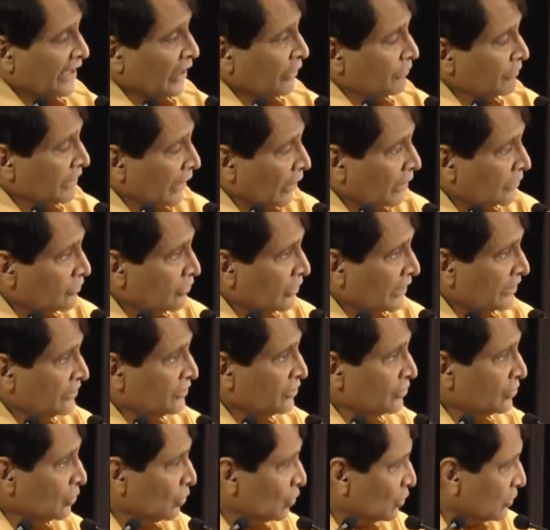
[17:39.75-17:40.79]
now we are also
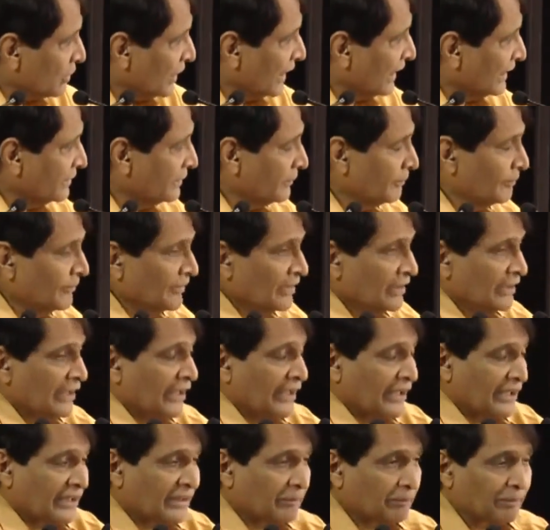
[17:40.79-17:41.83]
rushing to Gujarat
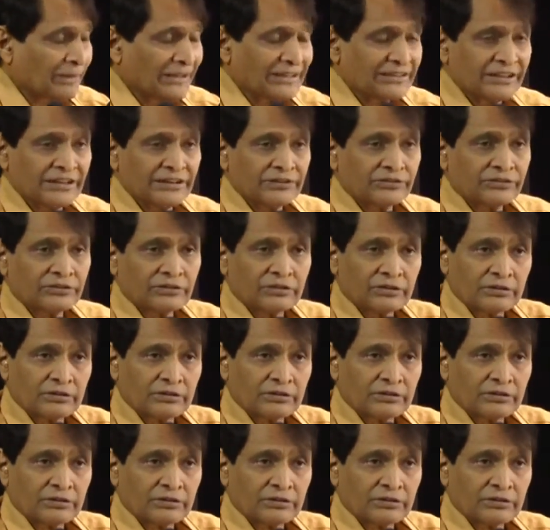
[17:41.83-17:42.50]
and other places.